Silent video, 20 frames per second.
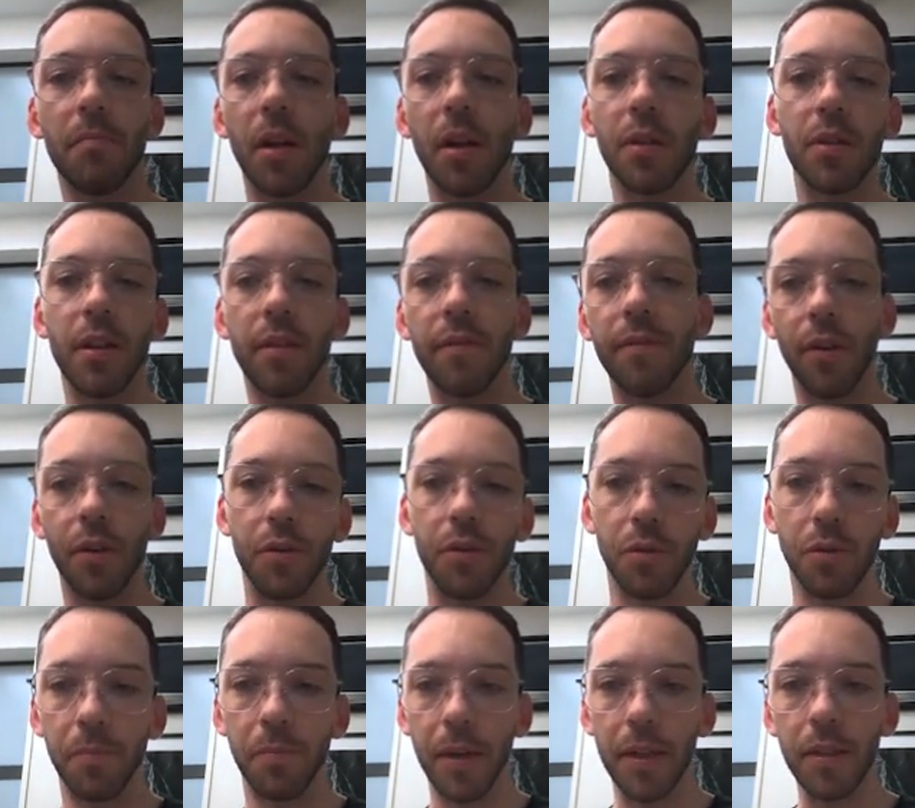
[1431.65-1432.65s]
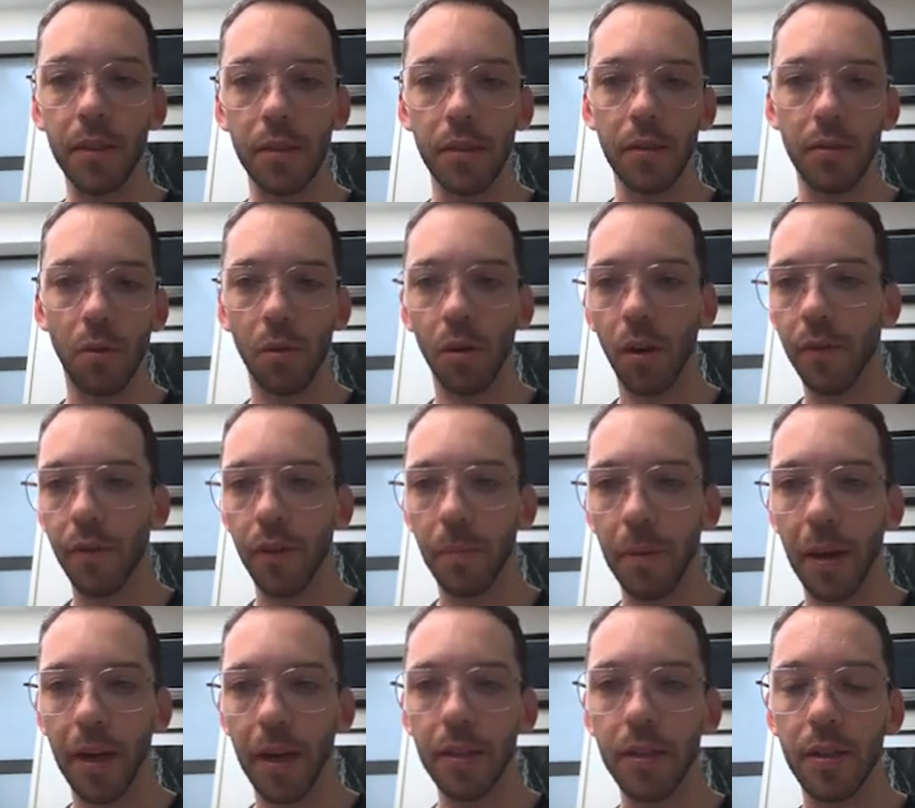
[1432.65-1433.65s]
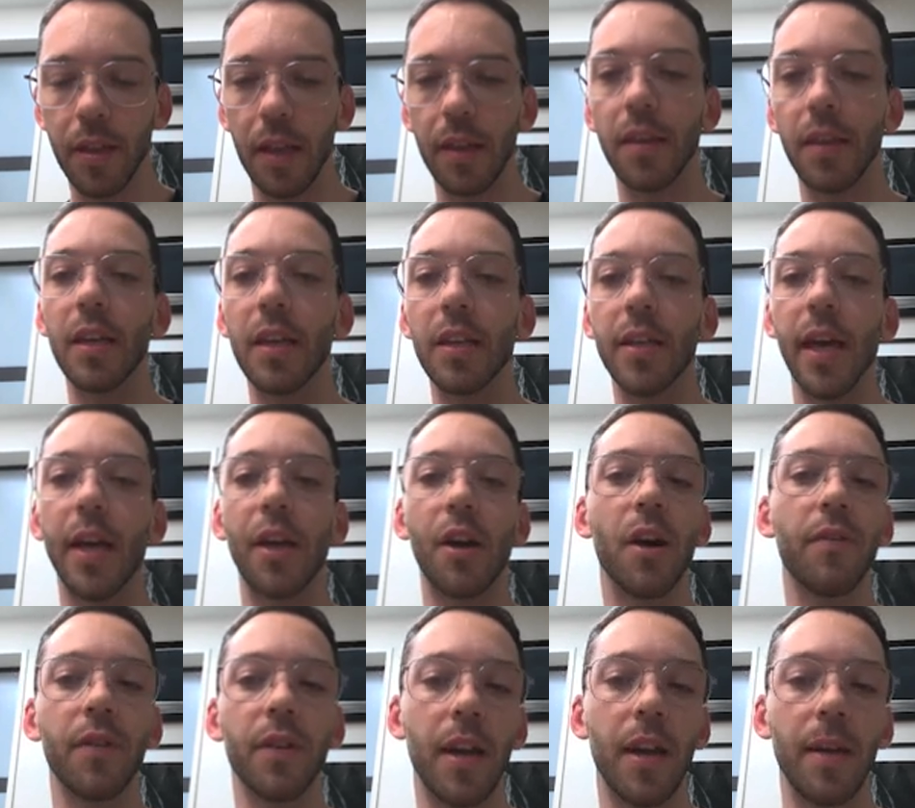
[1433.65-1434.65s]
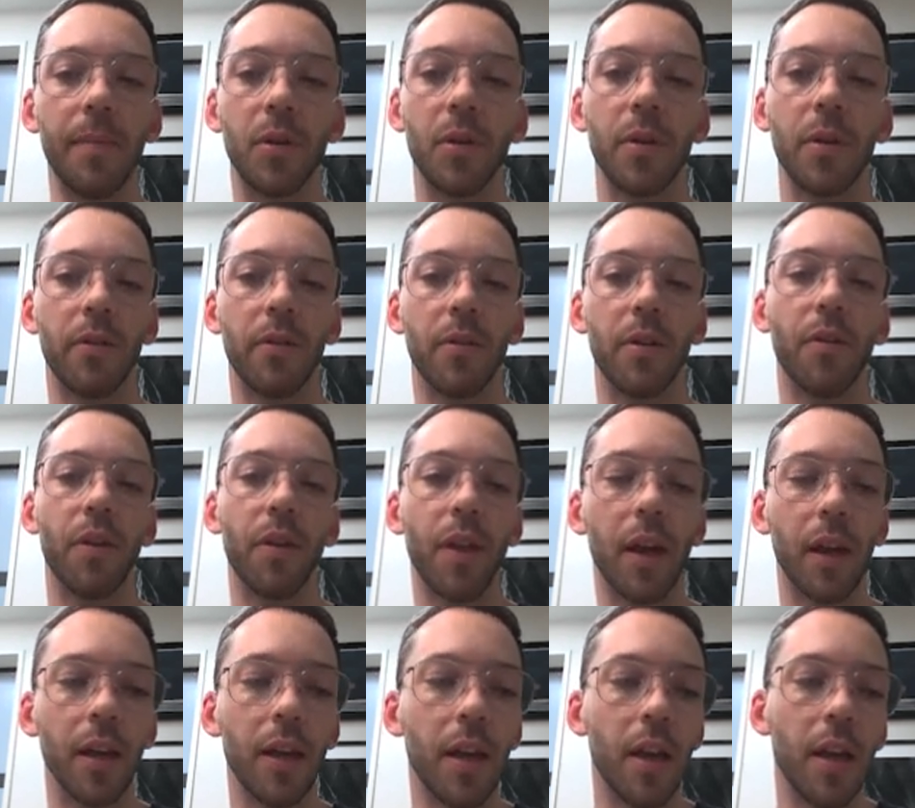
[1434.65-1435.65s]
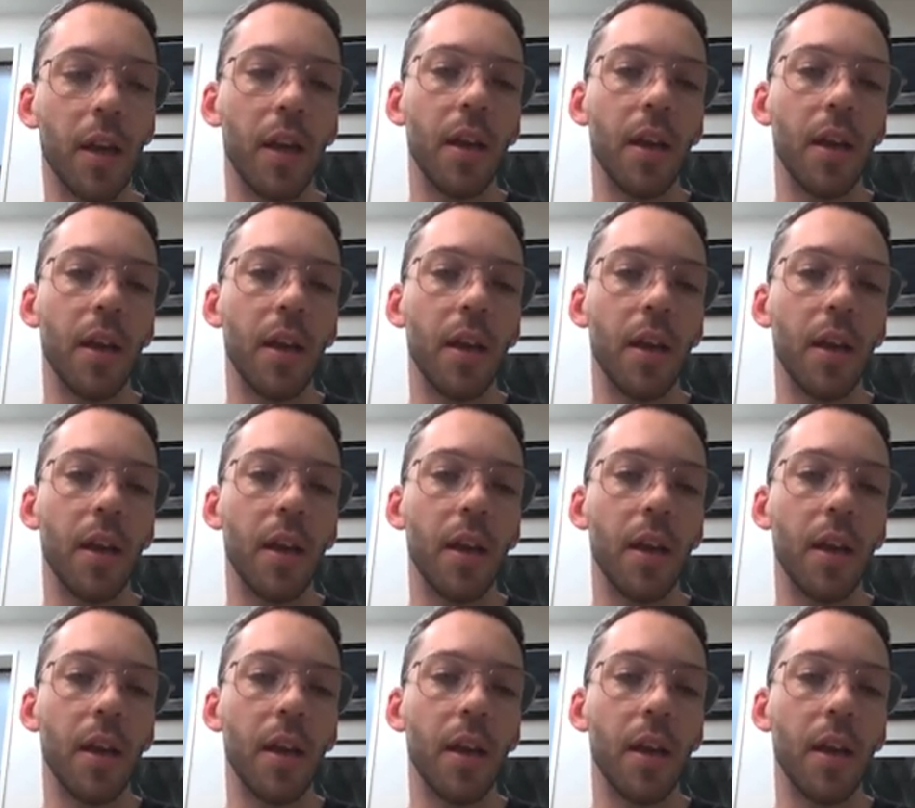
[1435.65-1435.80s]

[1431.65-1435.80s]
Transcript: multifocal bits all over the place that then take off and keep doing their own thing.